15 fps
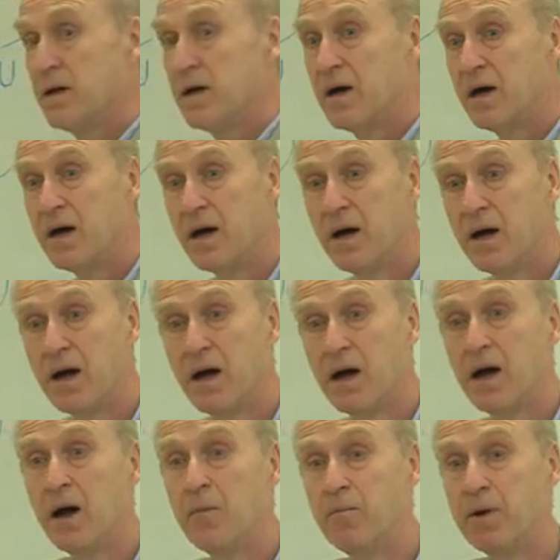1
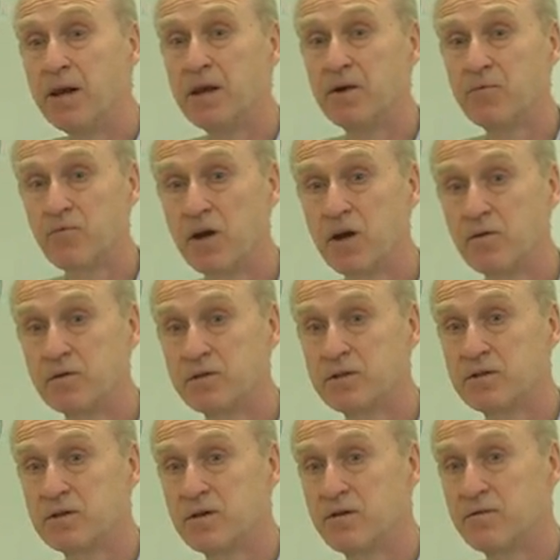billion
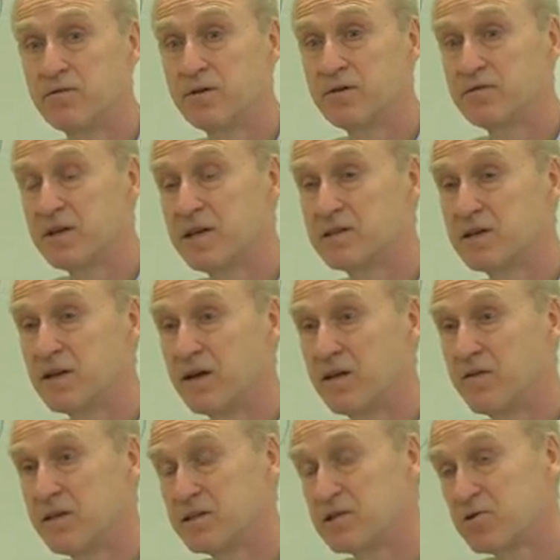rows of data like
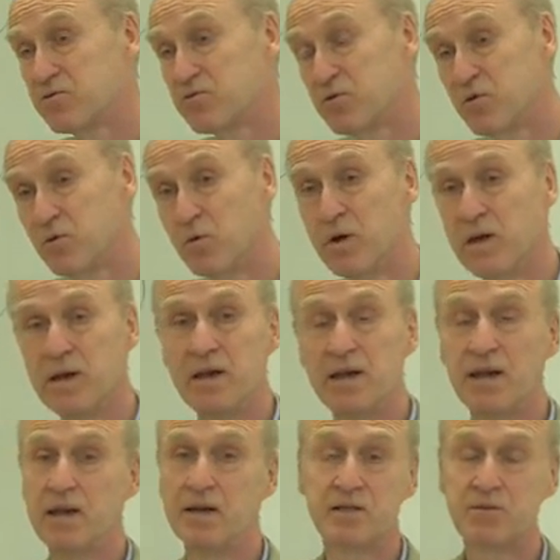this through
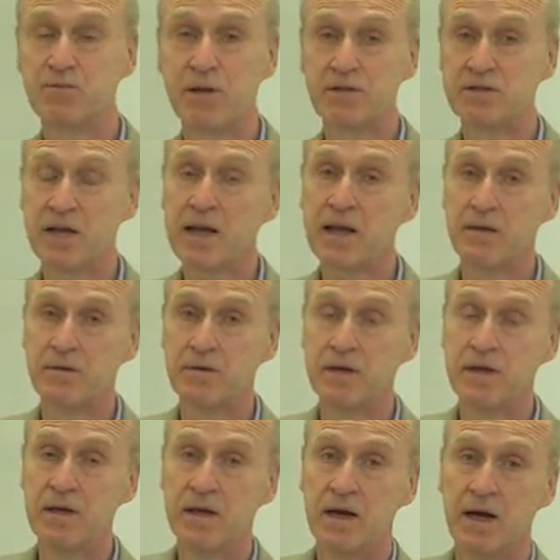in a split second.
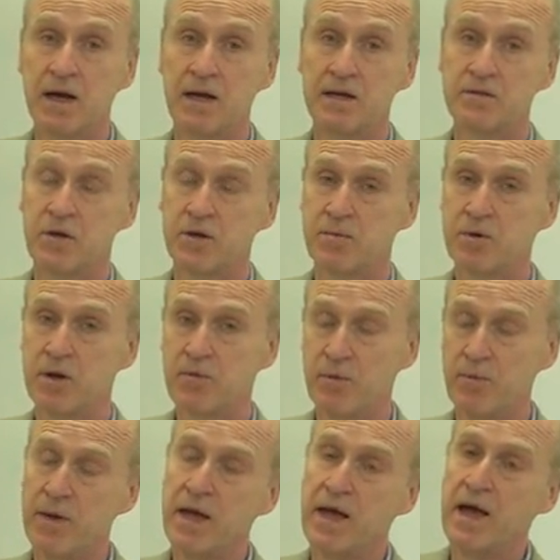It's not a
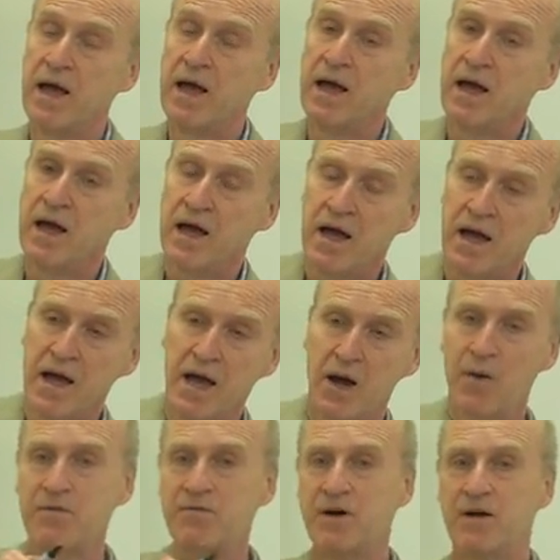problem.
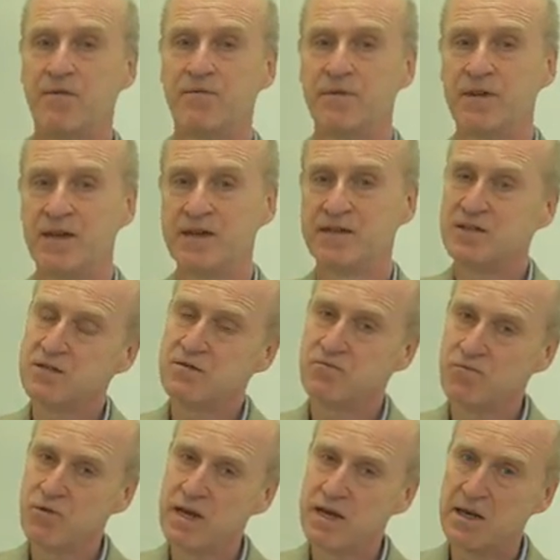However, it doesn't
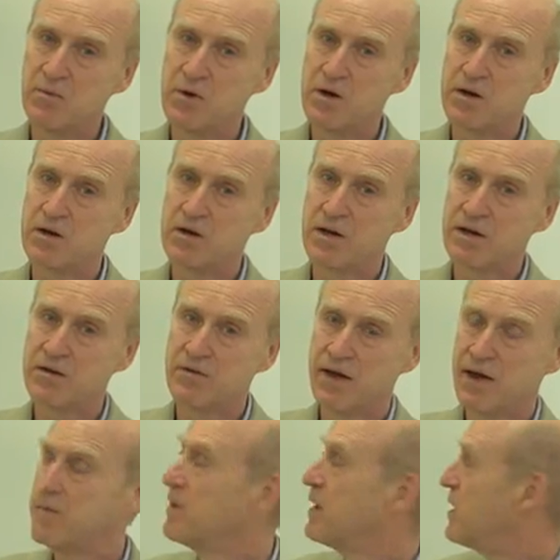really work like that.